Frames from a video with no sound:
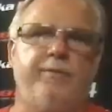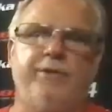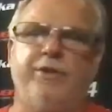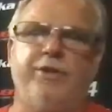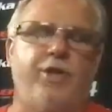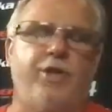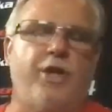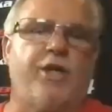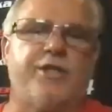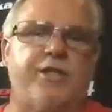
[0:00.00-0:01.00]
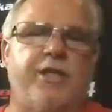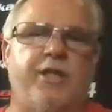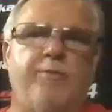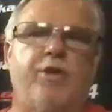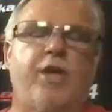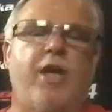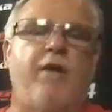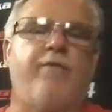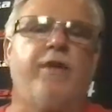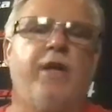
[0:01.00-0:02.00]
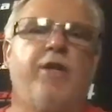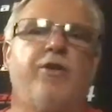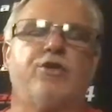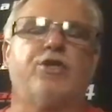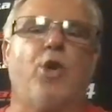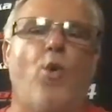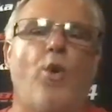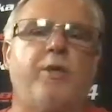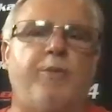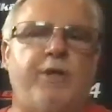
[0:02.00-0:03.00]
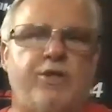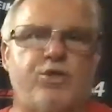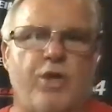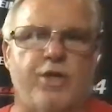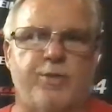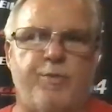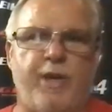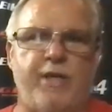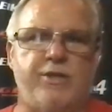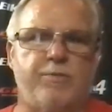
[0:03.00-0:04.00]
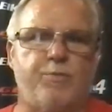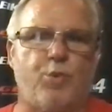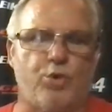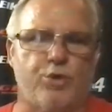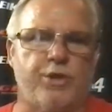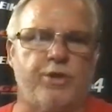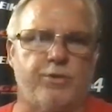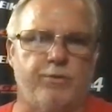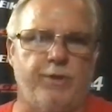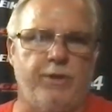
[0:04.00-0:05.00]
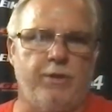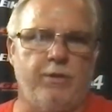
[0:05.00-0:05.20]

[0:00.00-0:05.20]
you're not going to seal them. You're going to have, there's going to be a trust-based portion to it.